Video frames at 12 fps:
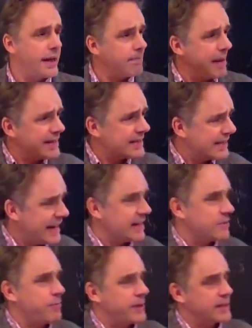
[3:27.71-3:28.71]
It makes
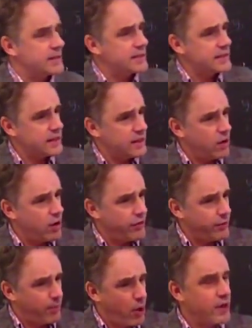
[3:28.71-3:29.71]
sense, because
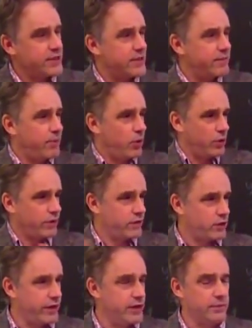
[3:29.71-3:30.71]
on the positive pole
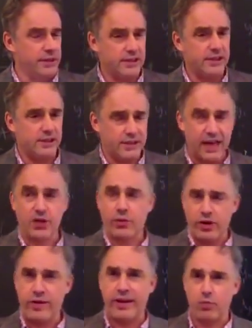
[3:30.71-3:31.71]
of agreeableness, that's
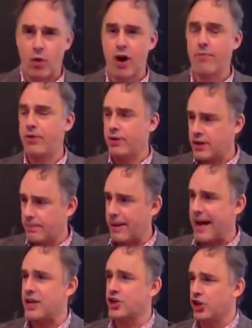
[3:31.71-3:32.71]
where you get warmth and
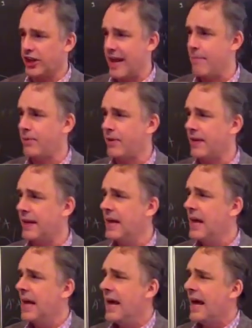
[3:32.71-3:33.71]
compassion and empathy
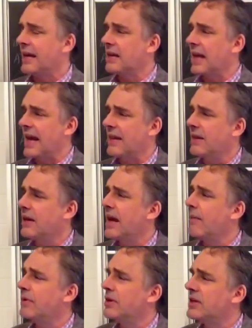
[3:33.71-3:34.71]
and
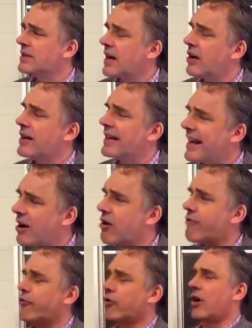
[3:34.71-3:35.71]
the desire to
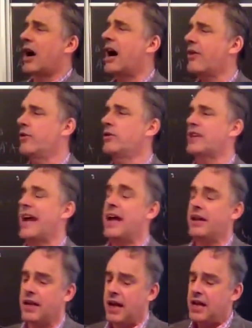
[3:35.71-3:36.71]
care for others
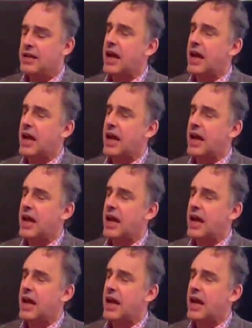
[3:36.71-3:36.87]
and